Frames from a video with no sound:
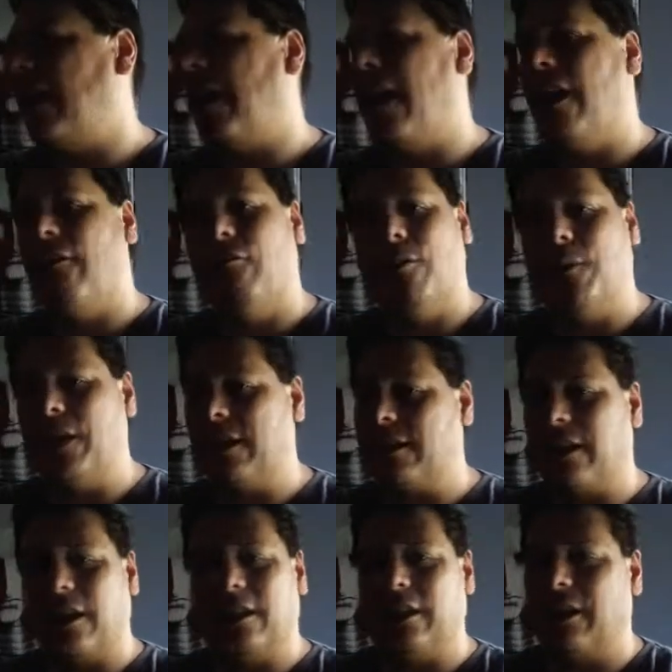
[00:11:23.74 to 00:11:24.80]
that
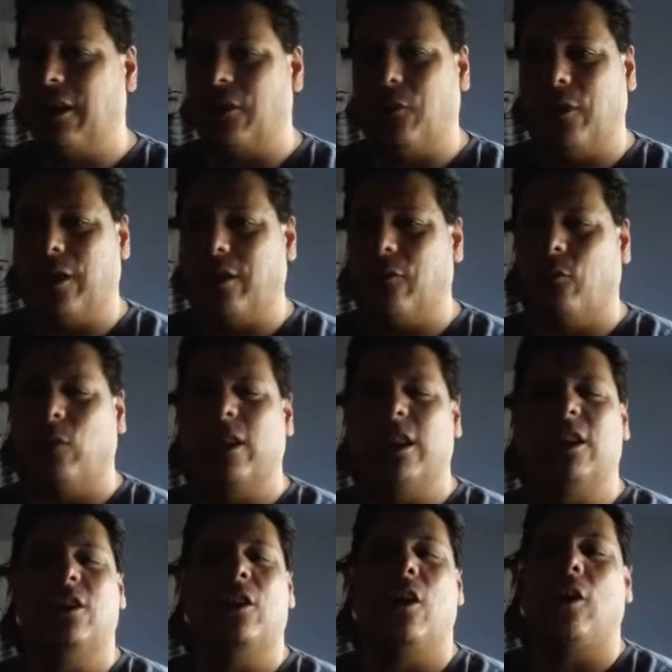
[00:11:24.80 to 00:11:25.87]
everybody's got to deal with,
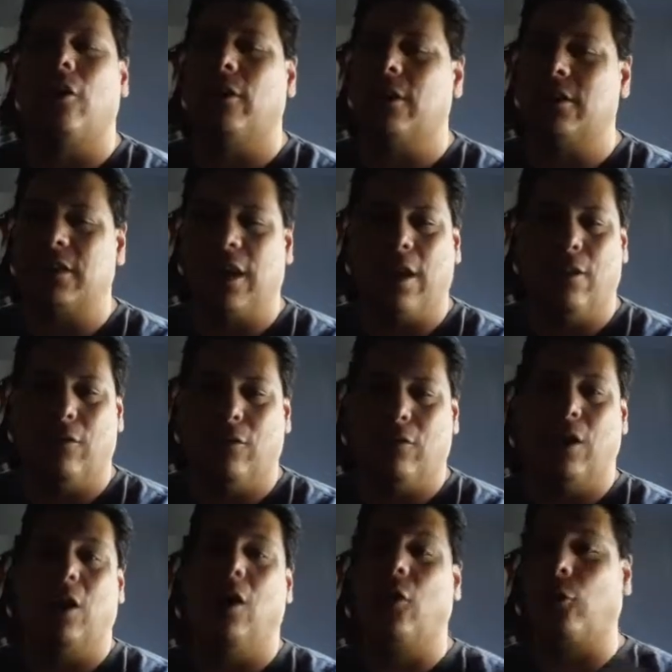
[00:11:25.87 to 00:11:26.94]
regardless of
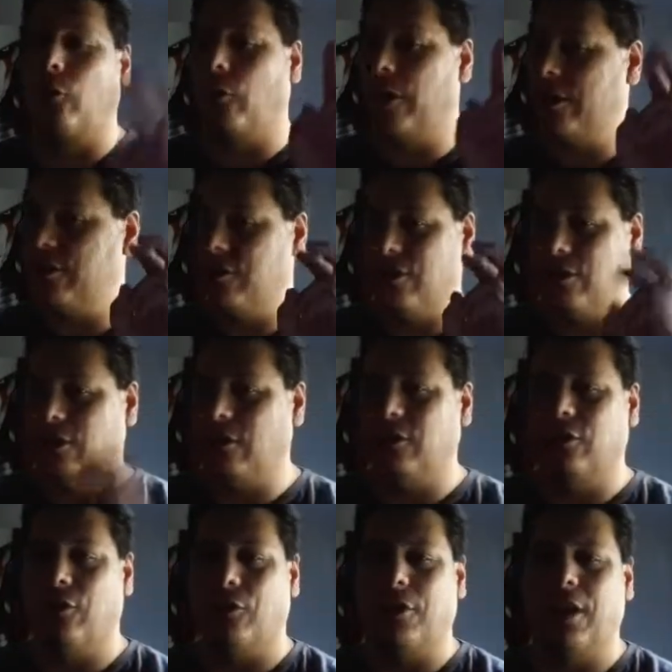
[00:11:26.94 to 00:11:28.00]
how
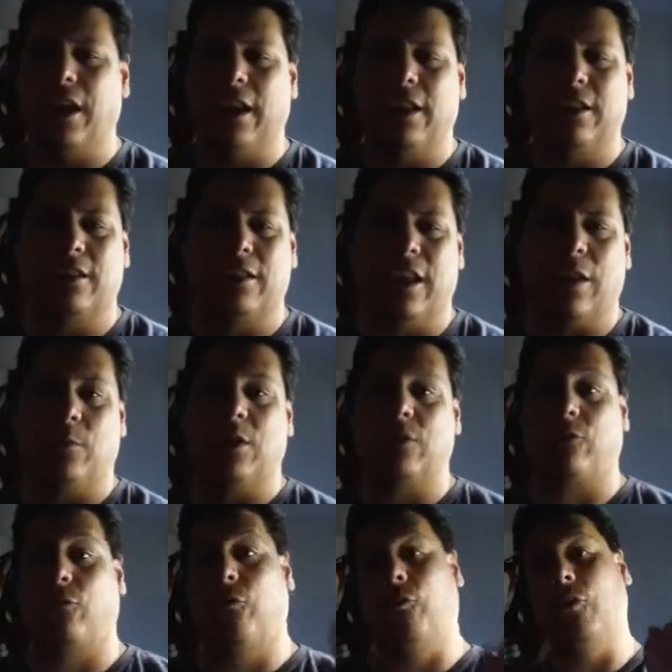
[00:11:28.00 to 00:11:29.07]
original your thing is and how
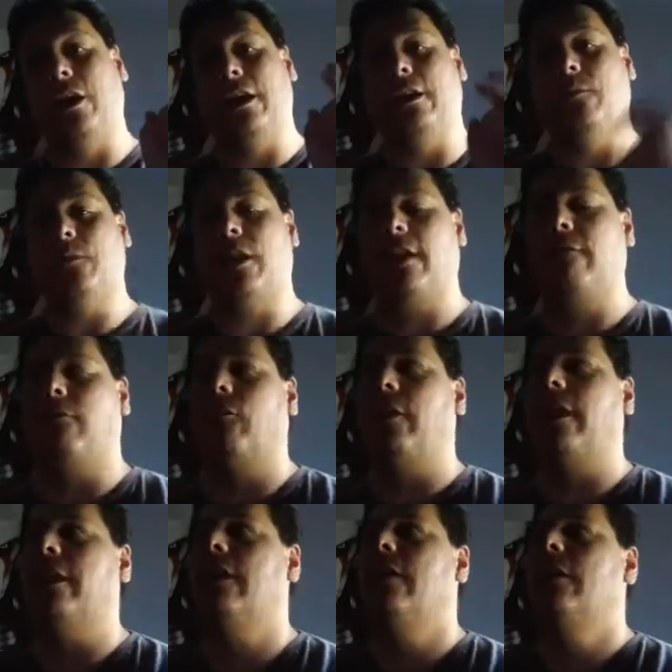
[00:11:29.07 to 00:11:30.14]
much freedom you have to
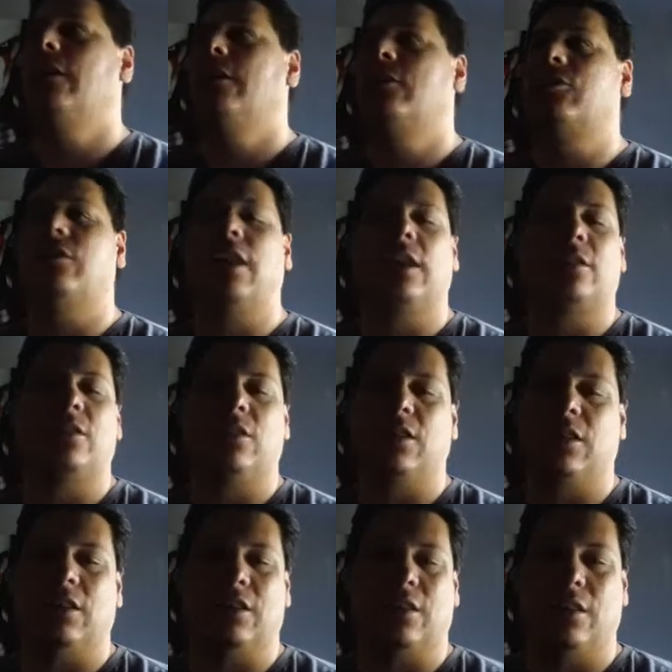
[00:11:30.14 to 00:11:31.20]
write. So
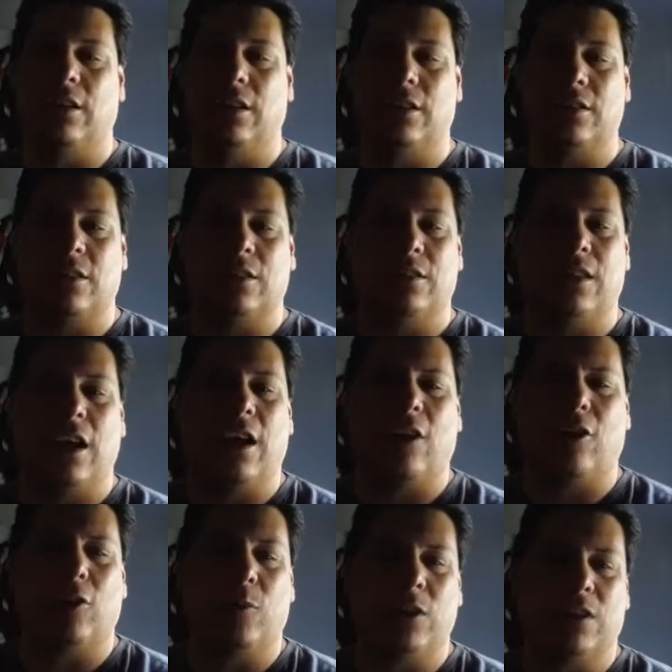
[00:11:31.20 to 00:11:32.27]
that's just, it's a,
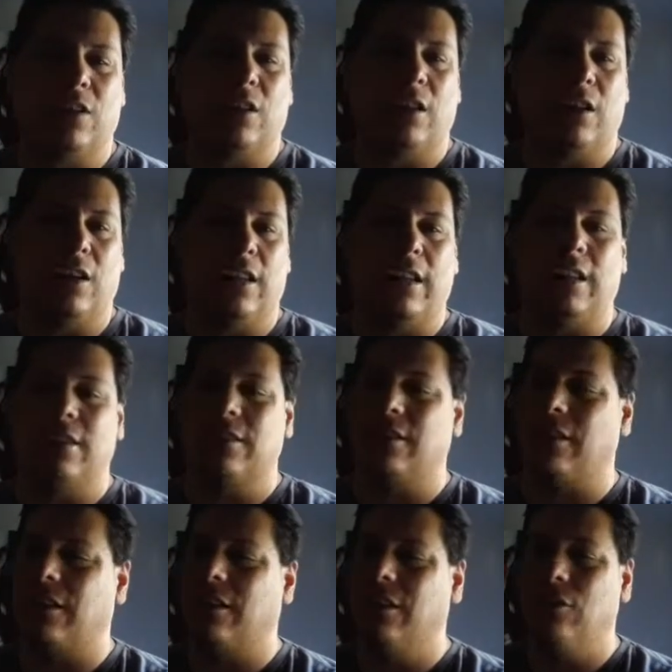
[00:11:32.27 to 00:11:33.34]
that argument's a non,
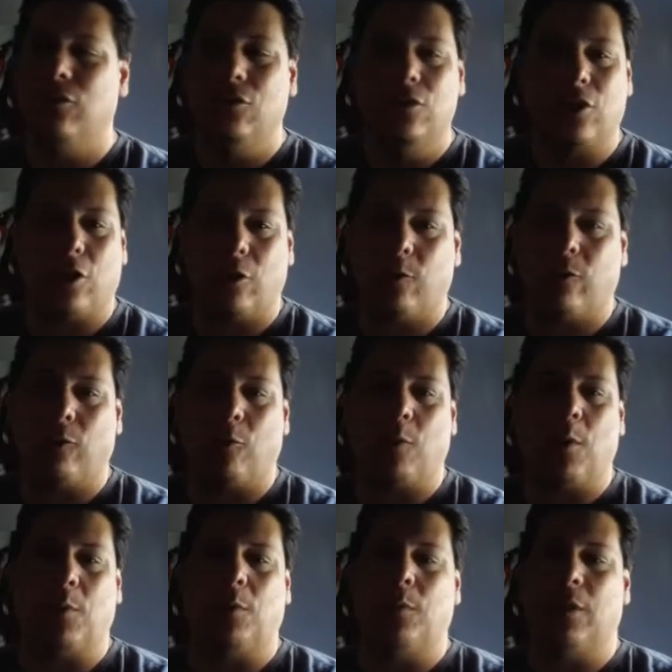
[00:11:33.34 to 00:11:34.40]
it's a huge argument for
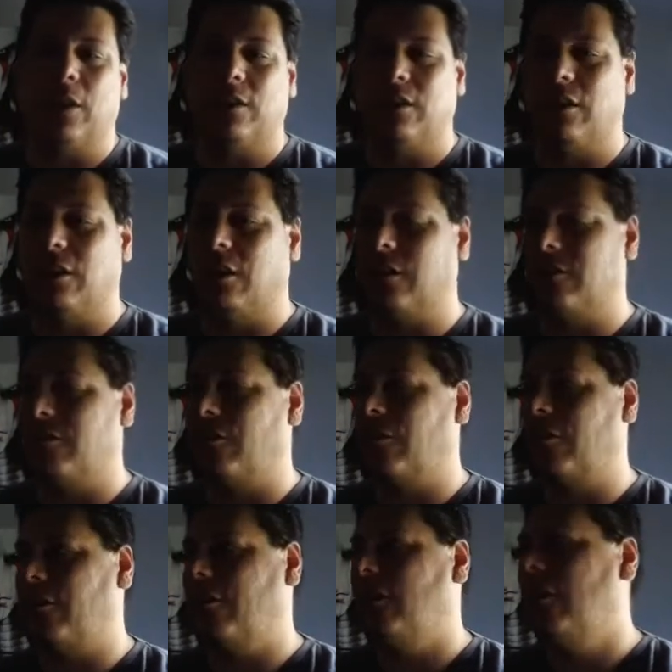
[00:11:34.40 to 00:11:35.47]
people, but it's a
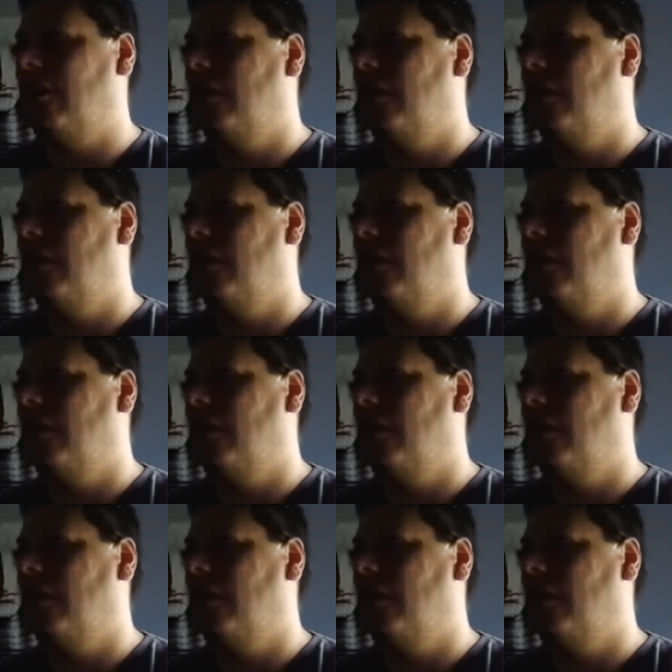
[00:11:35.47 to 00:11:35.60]
non-starter.